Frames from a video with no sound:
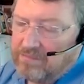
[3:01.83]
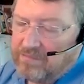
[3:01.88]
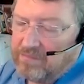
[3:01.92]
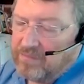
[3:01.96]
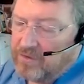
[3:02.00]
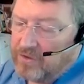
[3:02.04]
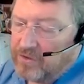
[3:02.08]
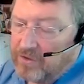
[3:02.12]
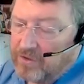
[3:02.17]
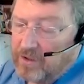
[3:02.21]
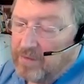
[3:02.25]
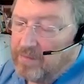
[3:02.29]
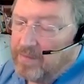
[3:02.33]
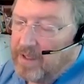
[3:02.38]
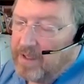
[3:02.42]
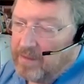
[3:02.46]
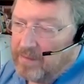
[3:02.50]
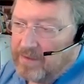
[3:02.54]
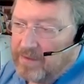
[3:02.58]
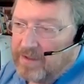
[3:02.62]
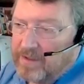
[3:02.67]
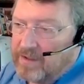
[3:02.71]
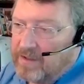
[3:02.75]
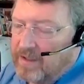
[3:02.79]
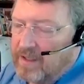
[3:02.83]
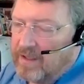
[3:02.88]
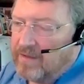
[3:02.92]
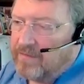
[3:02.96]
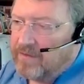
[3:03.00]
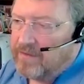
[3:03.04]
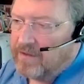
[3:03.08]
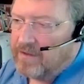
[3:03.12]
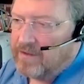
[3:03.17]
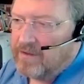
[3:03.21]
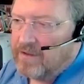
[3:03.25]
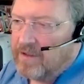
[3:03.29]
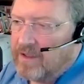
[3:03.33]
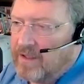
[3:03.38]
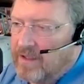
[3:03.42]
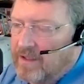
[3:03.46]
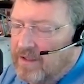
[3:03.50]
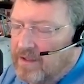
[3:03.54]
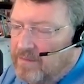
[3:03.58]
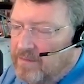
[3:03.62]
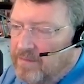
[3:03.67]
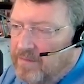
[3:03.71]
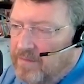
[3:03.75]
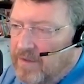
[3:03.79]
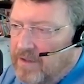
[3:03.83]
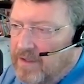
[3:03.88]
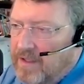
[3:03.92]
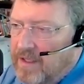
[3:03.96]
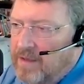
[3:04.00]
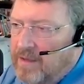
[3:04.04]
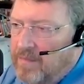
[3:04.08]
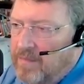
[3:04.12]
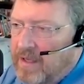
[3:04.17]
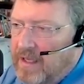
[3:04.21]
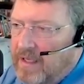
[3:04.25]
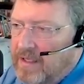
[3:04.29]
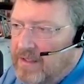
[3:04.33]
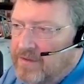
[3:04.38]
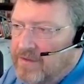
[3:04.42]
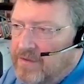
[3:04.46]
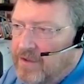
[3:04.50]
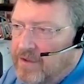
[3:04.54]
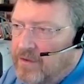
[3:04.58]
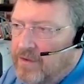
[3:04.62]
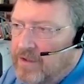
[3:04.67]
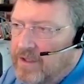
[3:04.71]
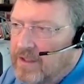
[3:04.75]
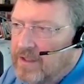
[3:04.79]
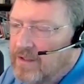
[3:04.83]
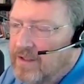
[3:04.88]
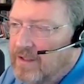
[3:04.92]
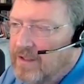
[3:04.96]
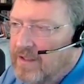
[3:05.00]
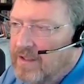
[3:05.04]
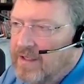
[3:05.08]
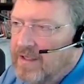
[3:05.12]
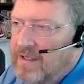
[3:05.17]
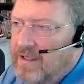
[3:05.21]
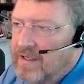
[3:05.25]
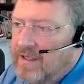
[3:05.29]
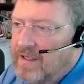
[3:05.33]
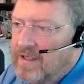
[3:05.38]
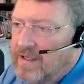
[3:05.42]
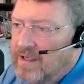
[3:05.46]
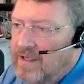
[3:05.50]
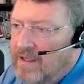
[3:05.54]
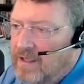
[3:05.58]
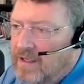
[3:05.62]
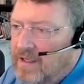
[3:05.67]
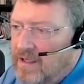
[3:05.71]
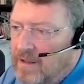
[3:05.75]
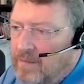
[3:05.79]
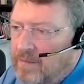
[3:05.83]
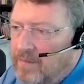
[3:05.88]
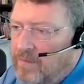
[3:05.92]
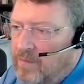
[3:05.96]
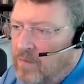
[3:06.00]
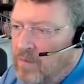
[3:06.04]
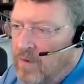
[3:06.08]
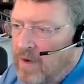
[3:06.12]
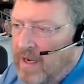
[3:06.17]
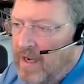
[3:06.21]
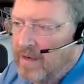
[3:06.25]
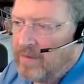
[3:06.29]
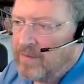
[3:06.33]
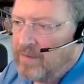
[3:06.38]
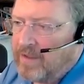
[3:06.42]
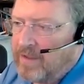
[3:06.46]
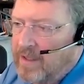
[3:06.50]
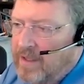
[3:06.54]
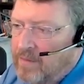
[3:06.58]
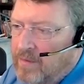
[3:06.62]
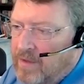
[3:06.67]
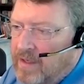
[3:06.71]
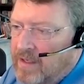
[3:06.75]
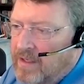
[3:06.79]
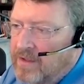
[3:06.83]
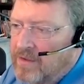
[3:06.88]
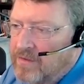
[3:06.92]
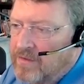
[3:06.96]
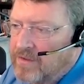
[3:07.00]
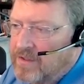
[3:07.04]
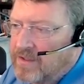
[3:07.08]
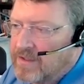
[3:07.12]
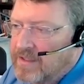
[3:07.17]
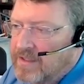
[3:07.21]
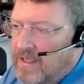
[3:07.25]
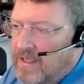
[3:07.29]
should be able to deliver an in-band token. Why would they want to use this